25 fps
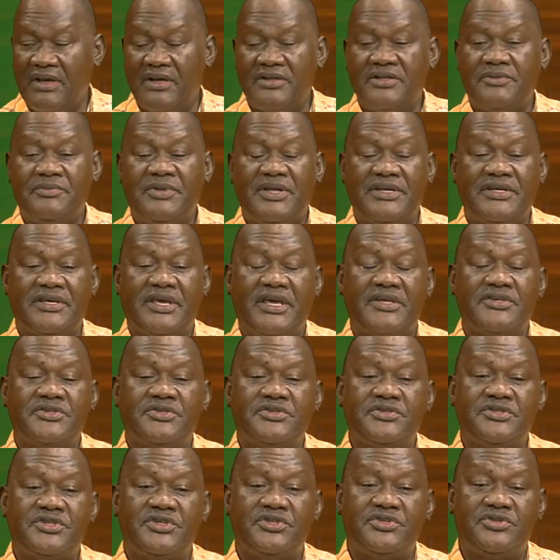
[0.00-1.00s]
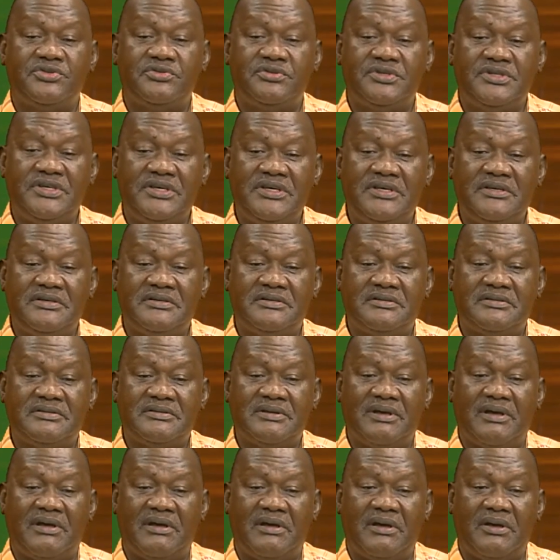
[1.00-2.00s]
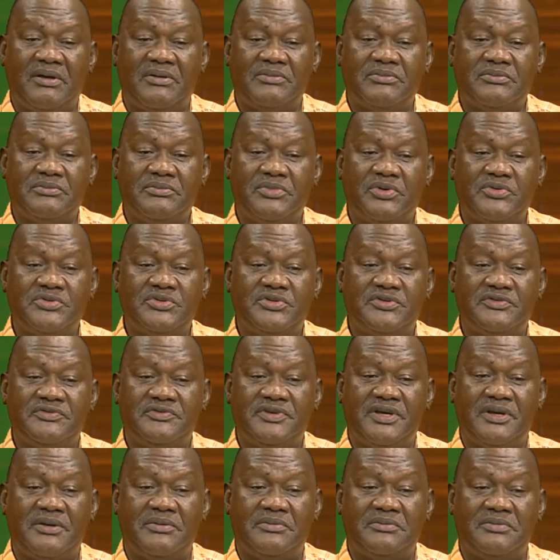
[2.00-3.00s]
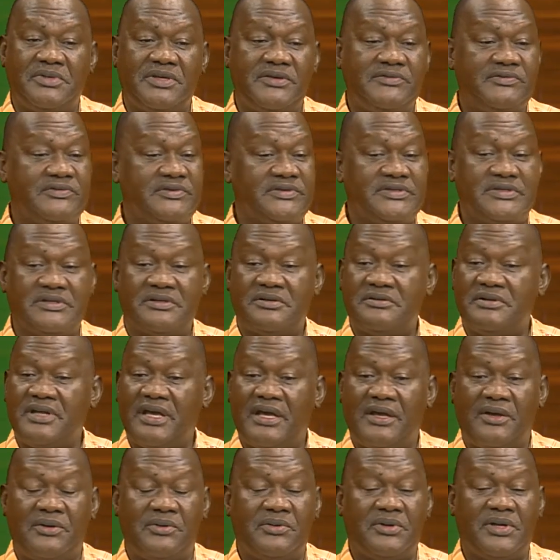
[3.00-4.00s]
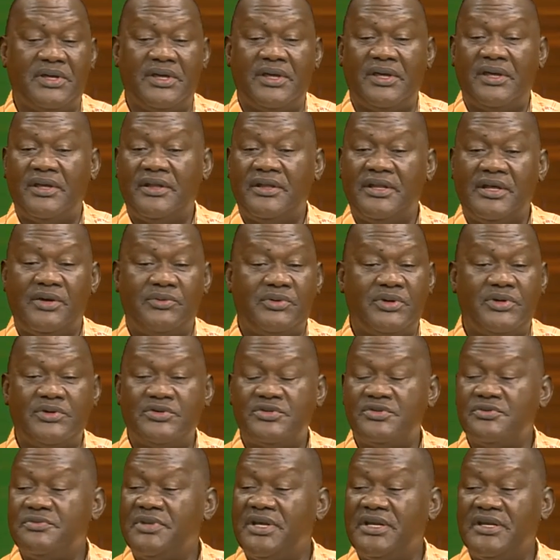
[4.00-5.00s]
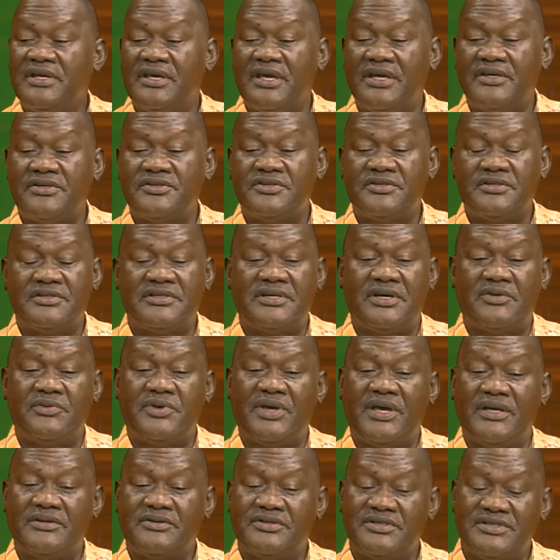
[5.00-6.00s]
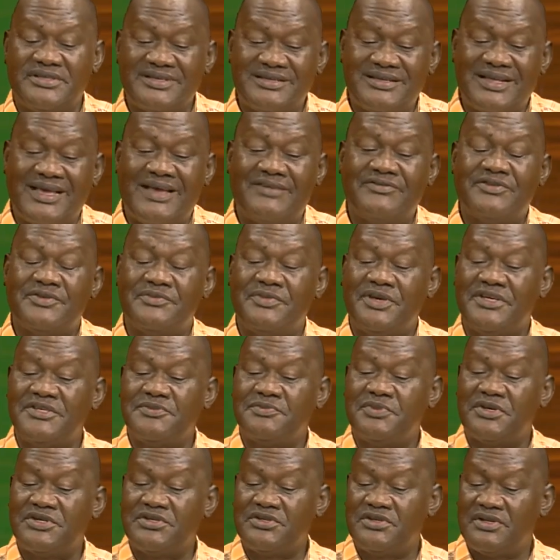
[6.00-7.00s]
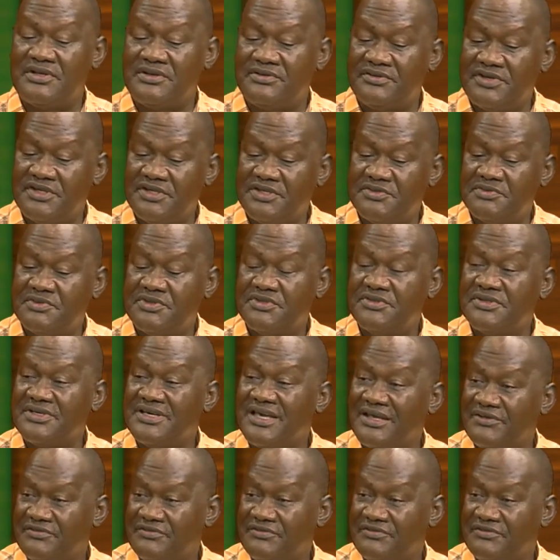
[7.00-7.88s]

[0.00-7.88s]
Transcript: Uh, the medications that you need, um, most of them, even till now, there are one or two medications that we ha still have to make special arrangements